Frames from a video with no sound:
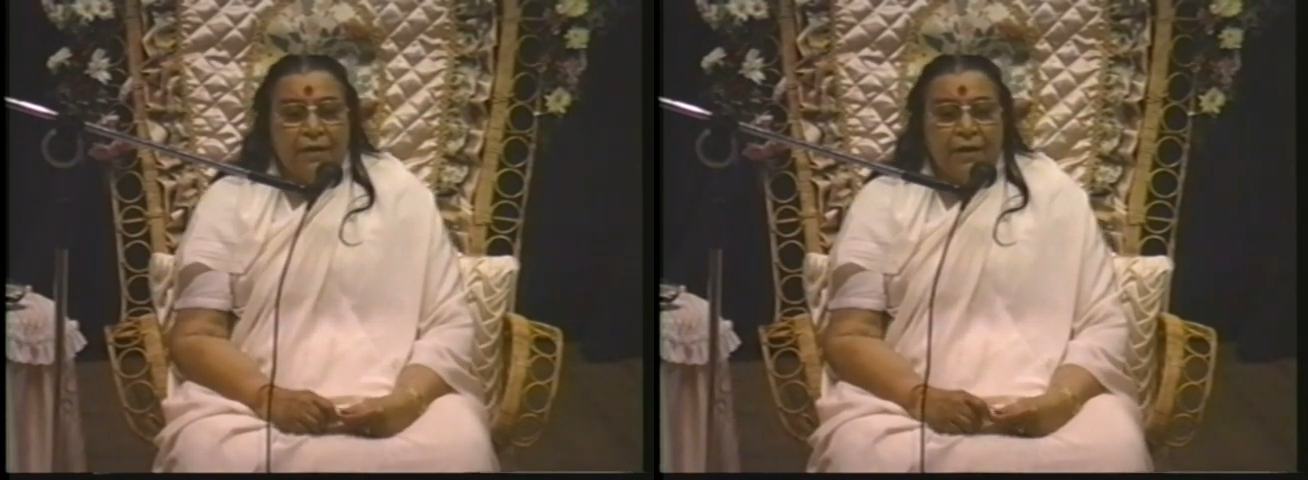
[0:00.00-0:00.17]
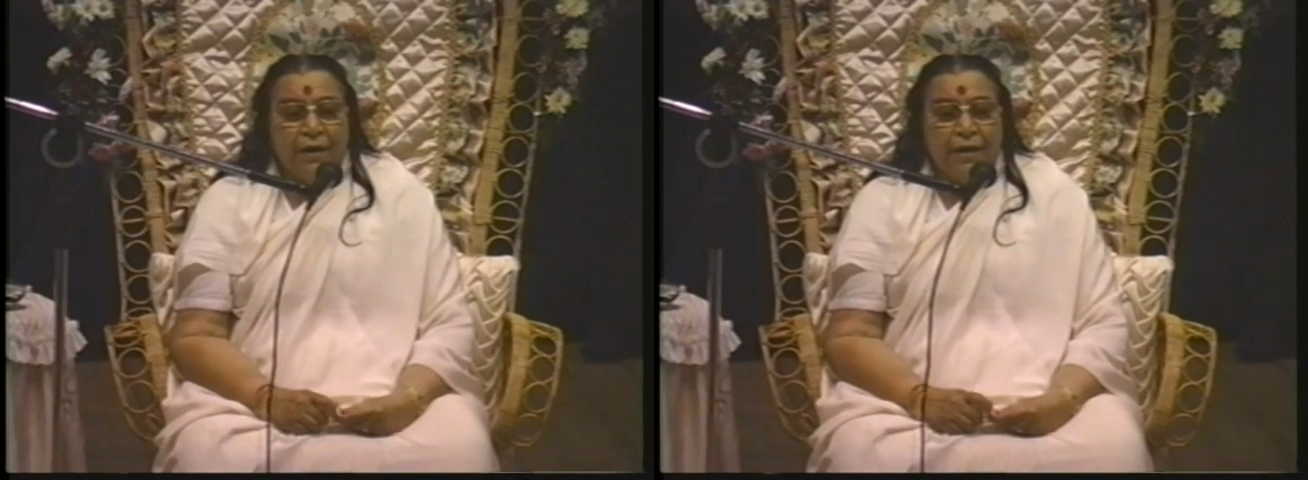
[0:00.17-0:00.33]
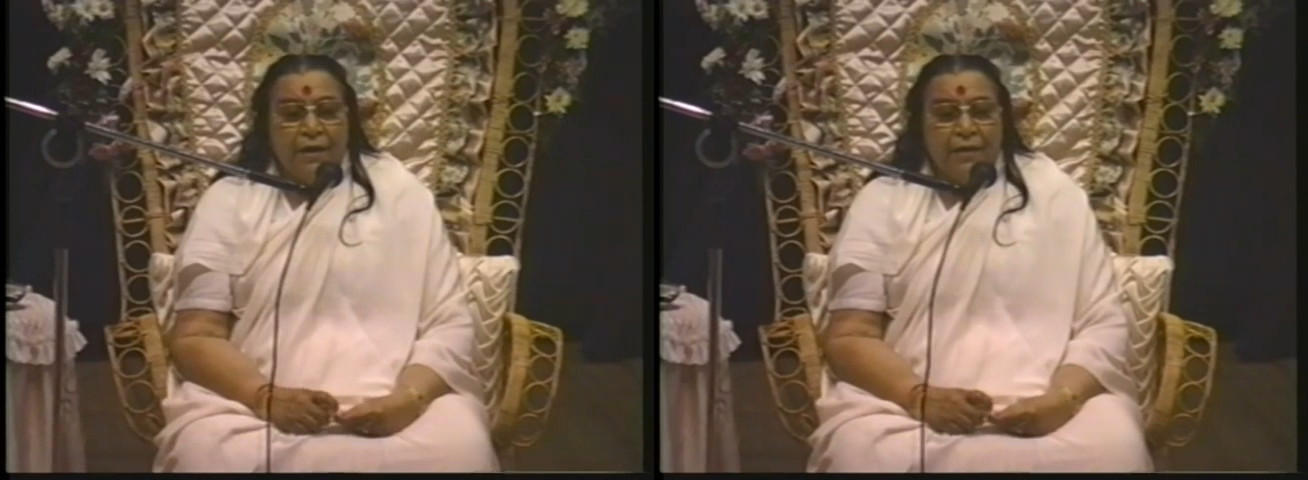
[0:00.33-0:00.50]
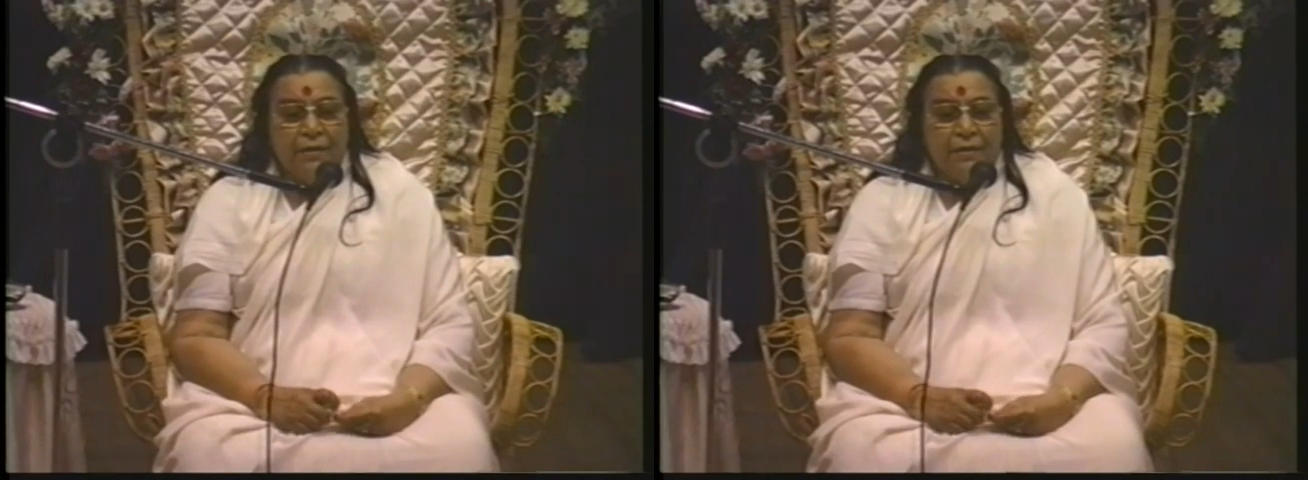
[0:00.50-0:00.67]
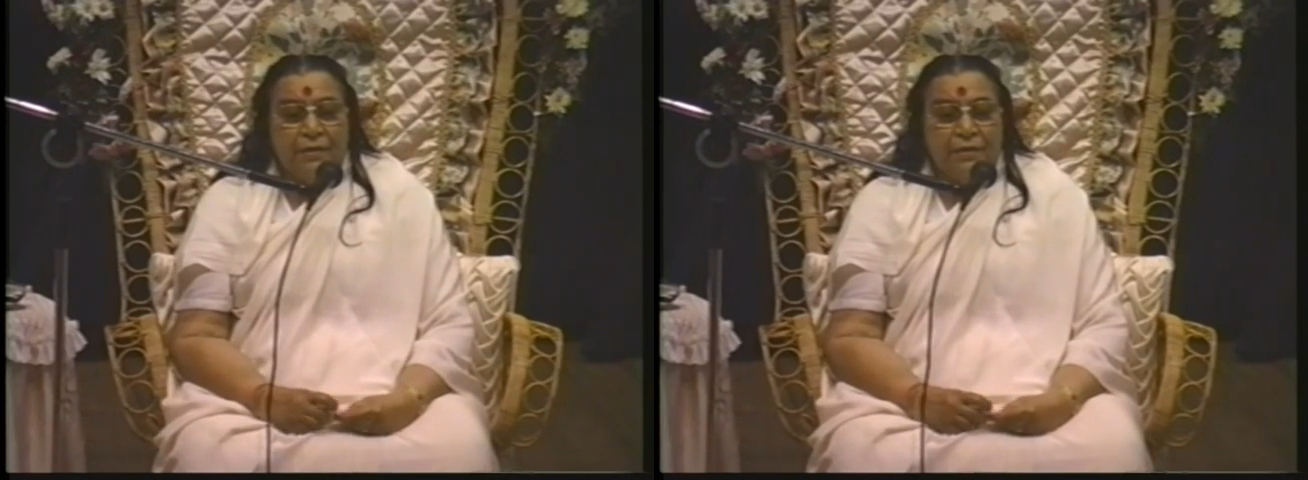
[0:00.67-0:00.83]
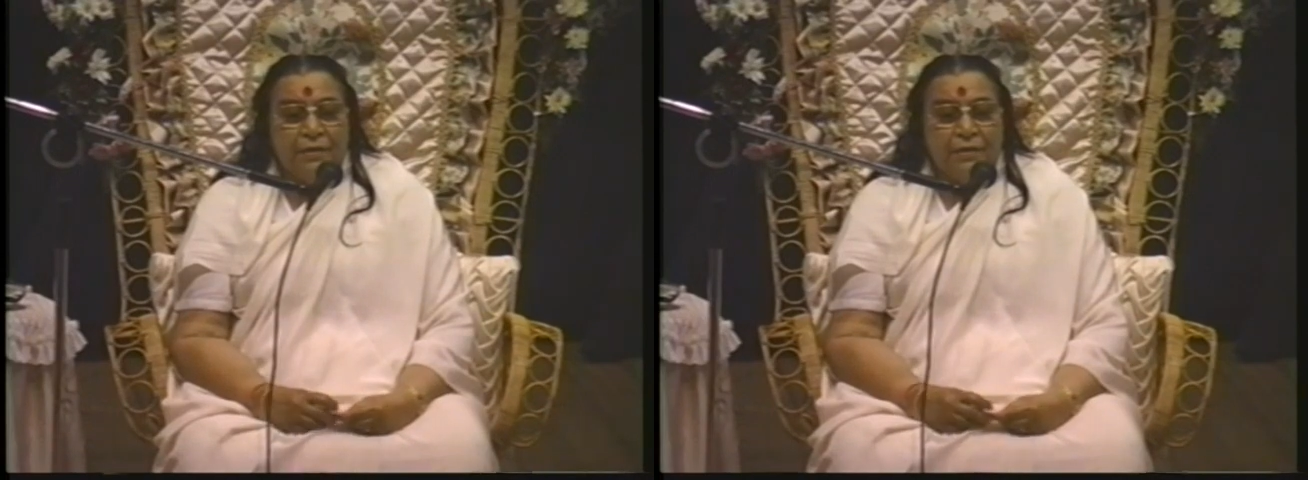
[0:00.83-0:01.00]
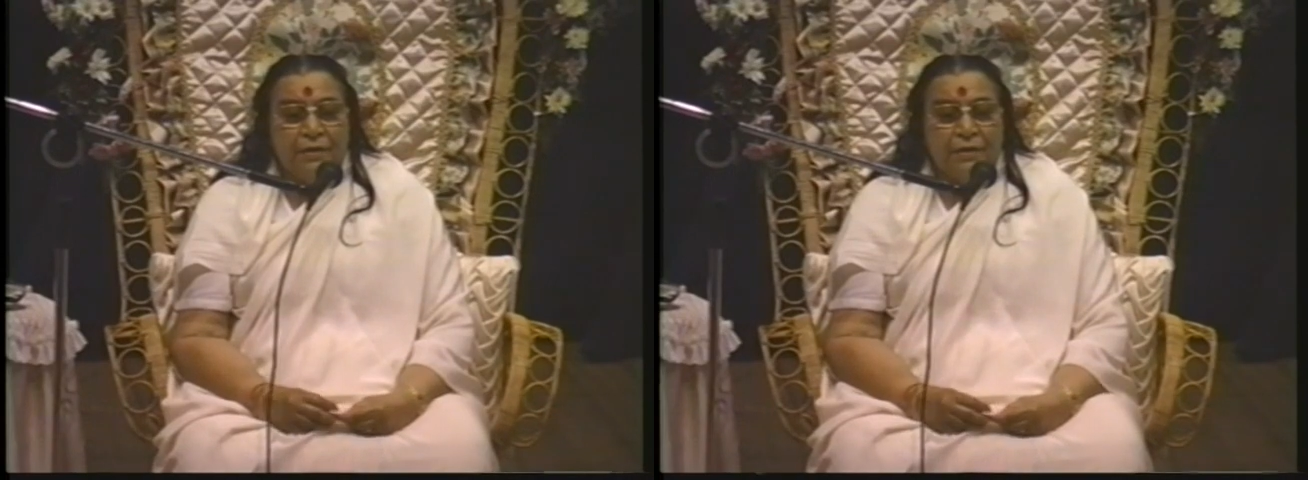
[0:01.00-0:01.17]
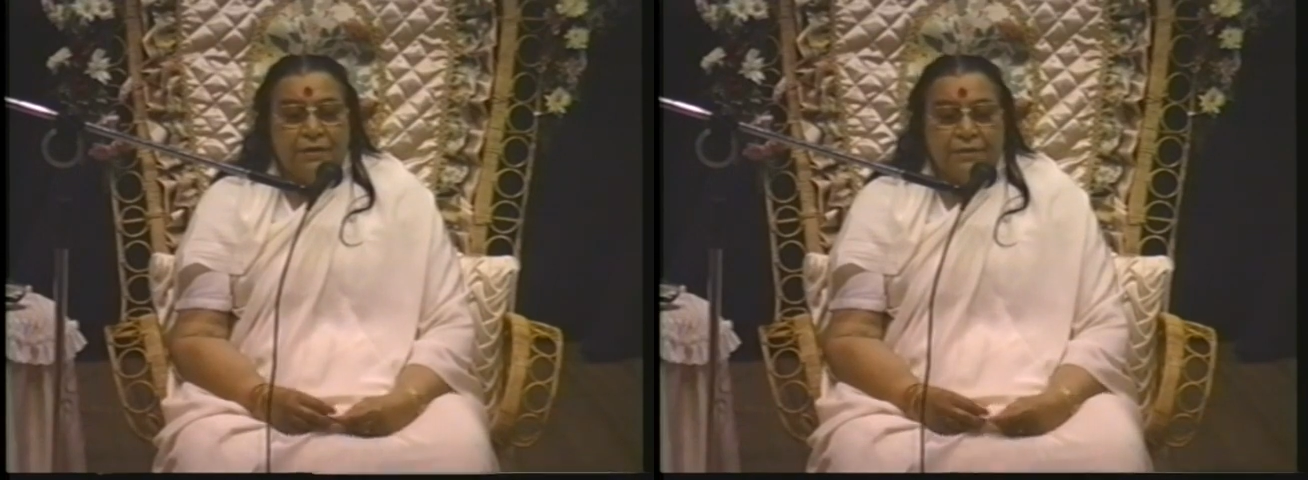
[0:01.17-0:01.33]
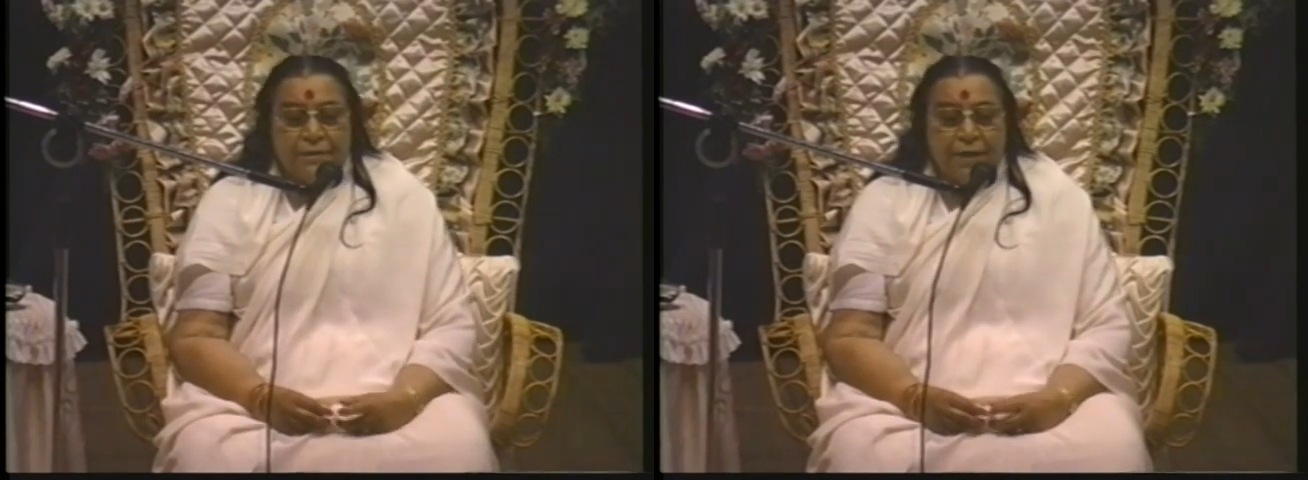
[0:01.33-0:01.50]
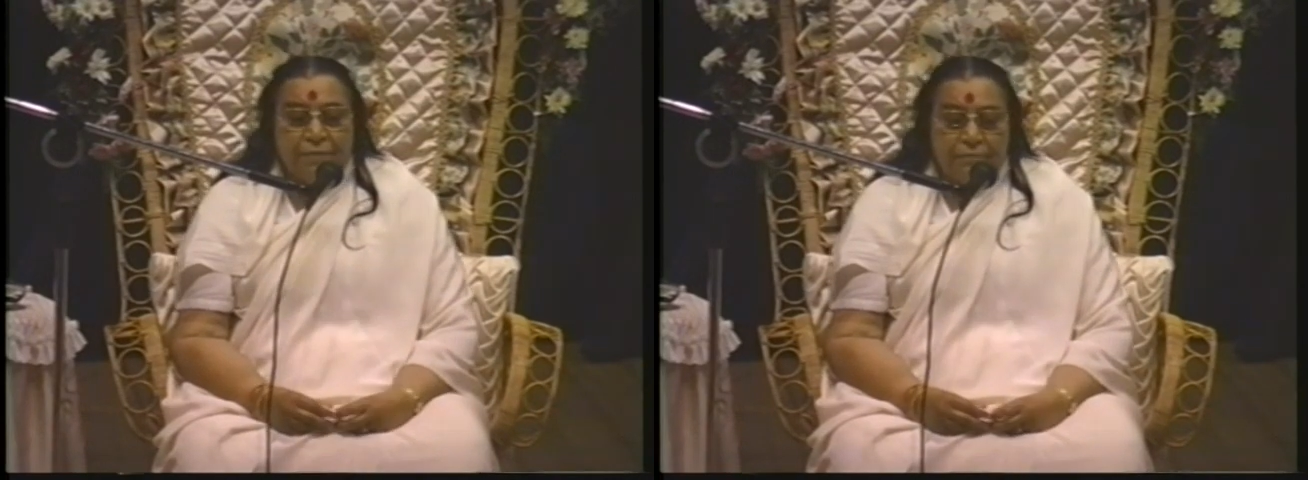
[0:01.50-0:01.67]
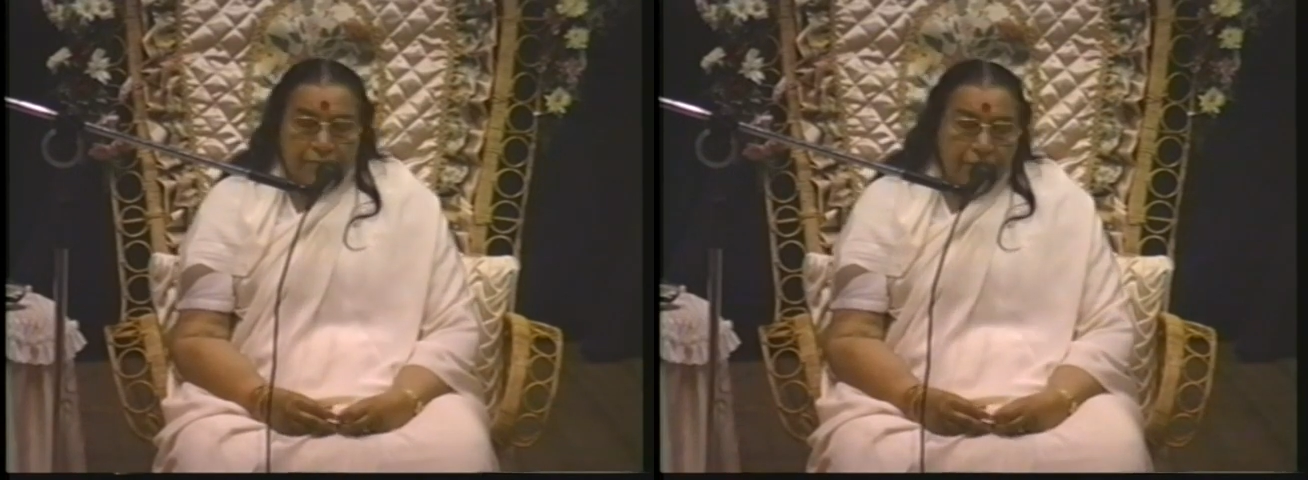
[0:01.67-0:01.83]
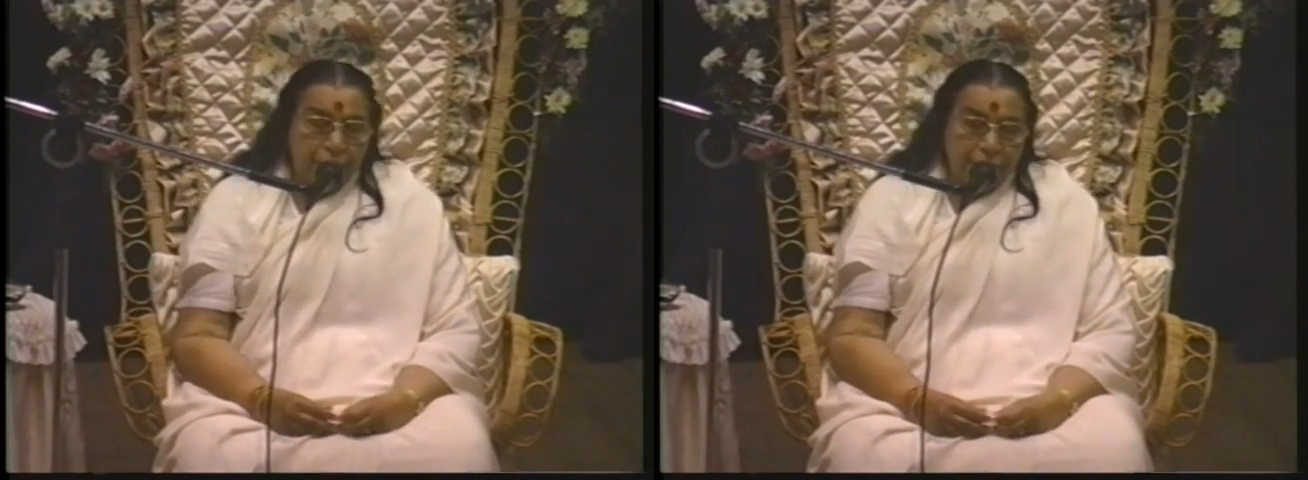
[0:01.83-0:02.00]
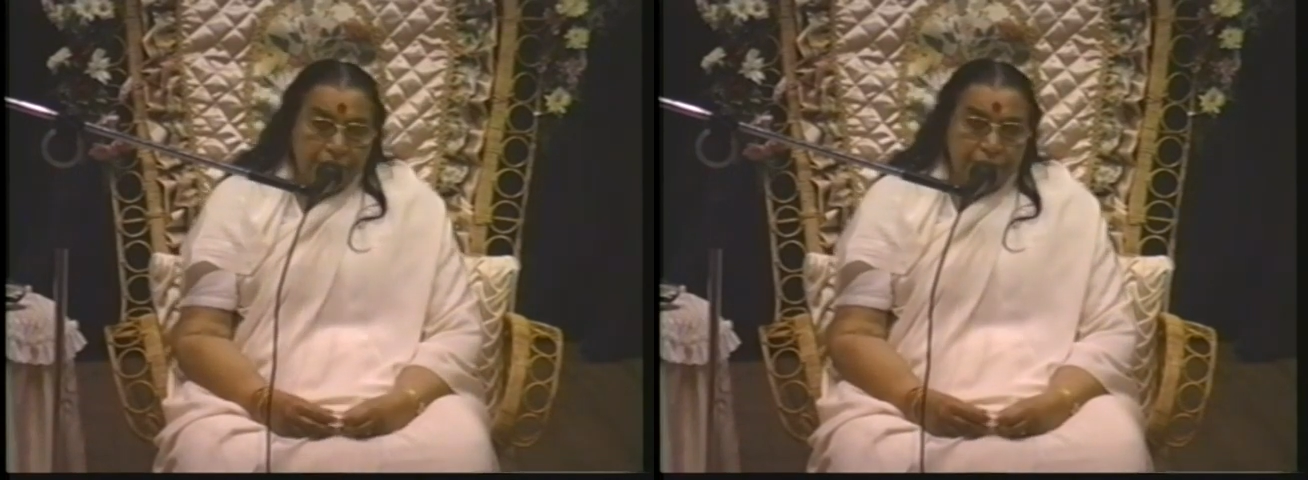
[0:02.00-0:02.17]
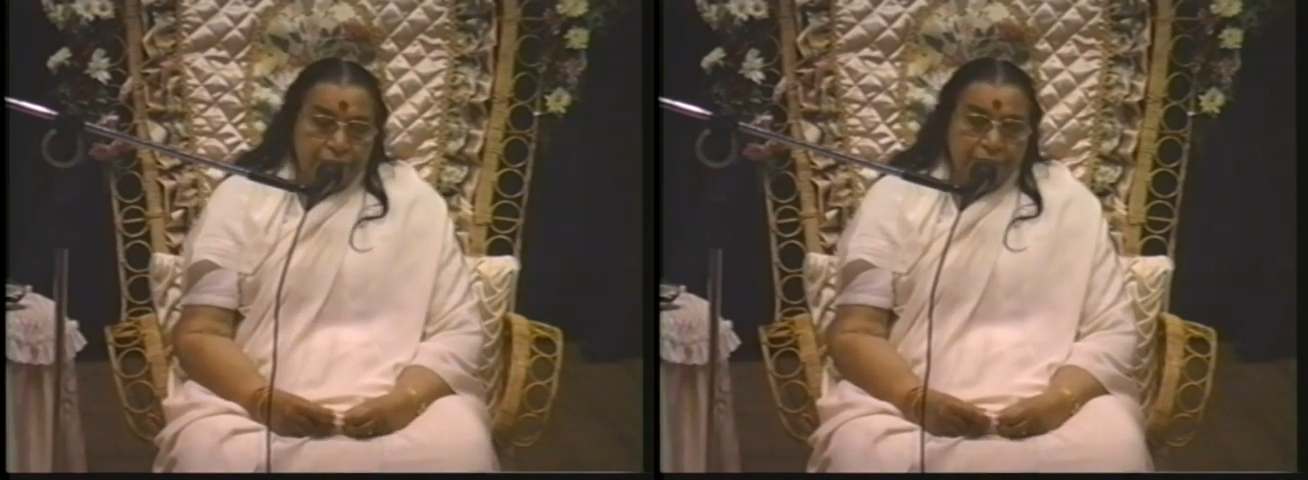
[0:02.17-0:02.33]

and self-knowledge.